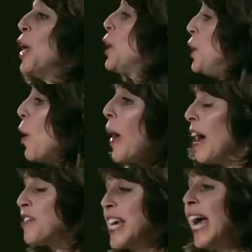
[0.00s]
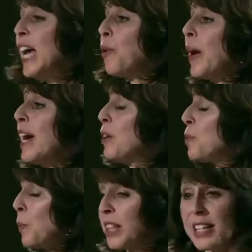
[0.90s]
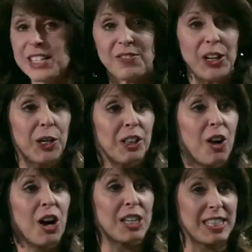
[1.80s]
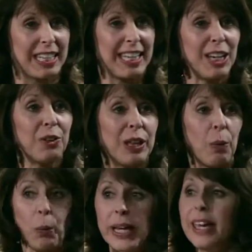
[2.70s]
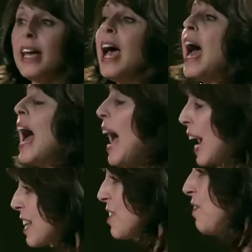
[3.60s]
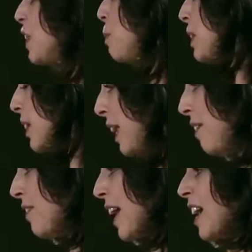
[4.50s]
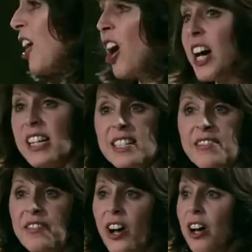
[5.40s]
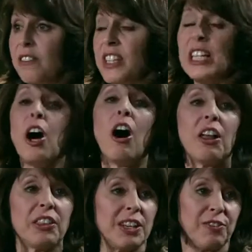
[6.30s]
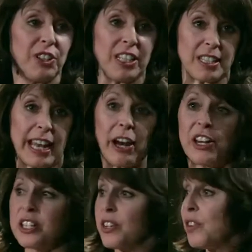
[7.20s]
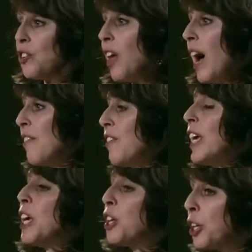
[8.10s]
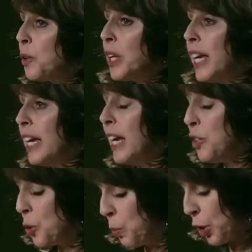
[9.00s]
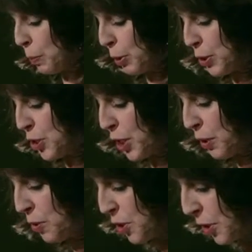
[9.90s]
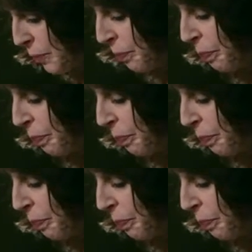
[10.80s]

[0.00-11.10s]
You don't have to hang around with us very long to hear that we actively believe that God is involved in all the different areas of your life, including in your work pursuits.